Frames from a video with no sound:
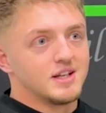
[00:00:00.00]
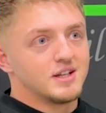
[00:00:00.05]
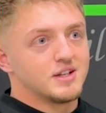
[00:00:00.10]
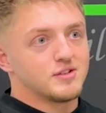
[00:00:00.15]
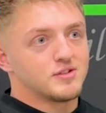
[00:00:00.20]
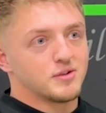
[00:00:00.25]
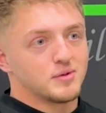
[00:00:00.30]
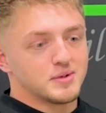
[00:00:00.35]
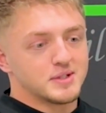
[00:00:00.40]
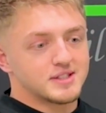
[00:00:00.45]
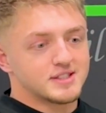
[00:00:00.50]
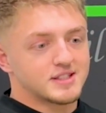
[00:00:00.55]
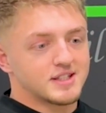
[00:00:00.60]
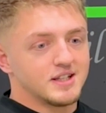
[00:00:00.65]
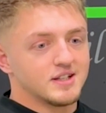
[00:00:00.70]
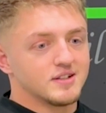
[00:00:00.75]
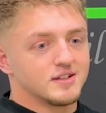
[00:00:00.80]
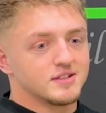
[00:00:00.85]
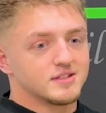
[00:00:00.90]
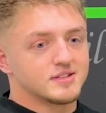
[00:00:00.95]
There's always
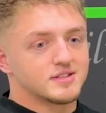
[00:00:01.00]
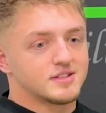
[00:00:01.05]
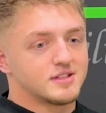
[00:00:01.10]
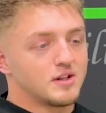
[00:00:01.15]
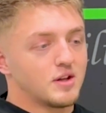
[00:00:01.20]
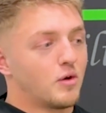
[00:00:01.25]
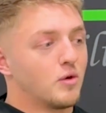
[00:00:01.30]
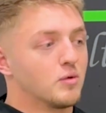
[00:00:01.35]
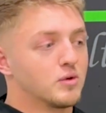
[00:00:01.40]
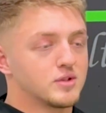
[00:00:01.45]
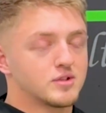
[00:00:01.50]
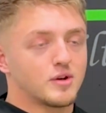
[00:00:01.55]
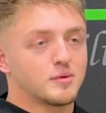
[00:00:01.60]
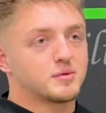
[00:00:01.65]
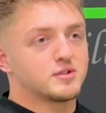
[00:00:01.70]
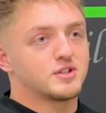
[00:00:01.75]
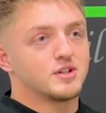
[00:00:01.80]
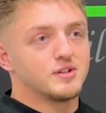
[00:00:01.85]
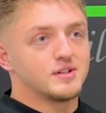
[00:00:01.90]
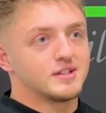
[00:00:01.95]
skills, always
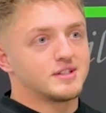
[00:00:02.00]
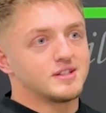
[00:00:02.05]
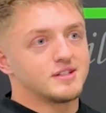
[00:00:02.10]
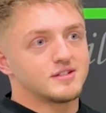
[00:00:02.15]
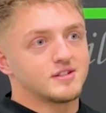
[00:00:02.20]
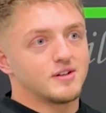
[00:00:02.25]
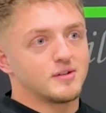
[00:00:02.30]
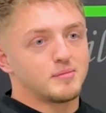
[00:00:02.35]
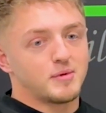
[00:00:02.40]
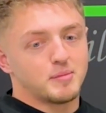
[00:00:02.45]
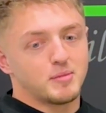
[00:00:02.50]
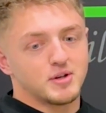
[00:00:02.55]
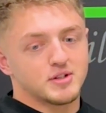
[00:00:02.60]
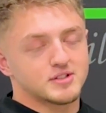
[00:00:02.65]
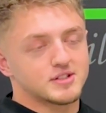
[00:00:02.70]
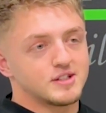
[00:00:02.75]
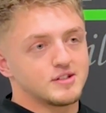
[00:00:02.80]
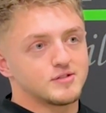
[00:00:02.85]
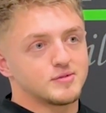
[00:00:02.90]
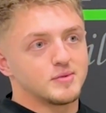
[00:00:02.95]
opportunities like my
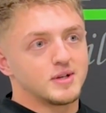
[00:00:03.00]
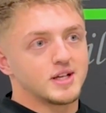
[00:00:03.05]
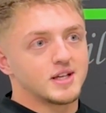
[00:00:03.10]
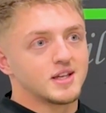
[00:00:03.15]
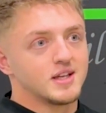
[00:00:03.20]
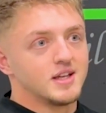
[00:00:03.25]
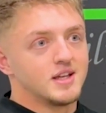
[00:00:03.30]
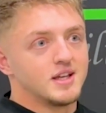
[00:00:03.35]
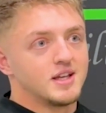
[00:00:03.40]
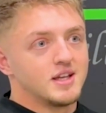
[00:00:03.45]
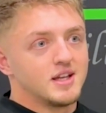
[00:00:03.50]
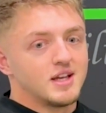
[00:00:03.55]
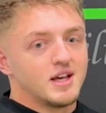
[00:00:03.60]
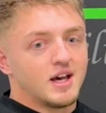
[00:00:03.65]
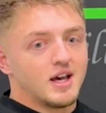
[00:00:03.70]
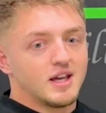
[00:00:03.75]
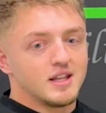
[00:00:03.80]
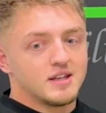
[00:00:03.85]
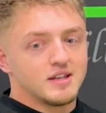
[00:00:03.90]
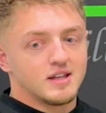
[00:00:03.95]
boss gives me,
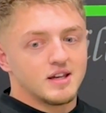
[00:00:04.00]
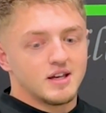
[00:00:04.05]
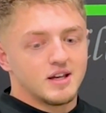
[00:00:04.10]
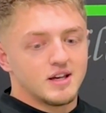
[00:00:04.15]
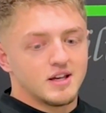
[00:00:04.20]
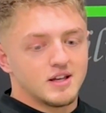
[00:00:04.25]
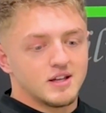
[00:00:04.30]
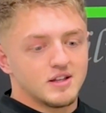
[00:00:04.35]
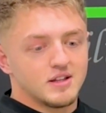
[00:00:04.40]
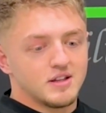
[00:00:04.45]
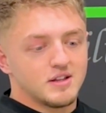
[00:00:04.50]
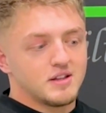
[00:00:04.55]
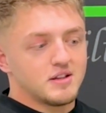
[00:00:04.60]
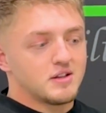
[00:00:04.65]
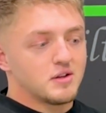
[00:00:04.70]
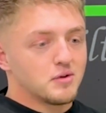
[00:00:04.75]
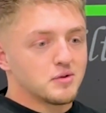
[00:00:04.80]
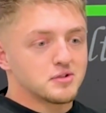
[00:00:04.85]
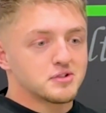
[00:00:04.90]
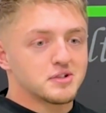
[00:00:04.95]
and
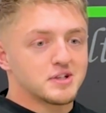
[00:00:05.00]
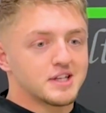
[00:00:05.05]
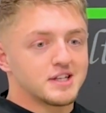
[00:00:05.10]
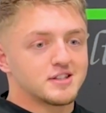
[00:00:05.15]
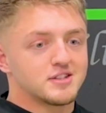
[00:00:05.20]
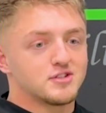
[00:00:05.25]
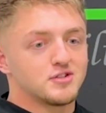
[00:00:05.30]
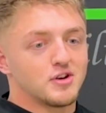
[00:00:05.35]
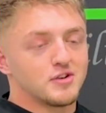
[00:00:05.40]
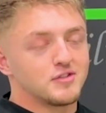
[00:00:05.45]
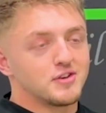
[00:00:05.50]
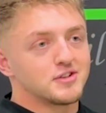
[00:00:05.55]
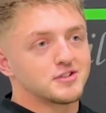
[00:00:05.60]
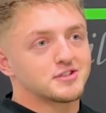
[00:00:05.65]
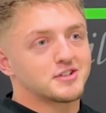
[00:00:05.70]
also you get to drive nice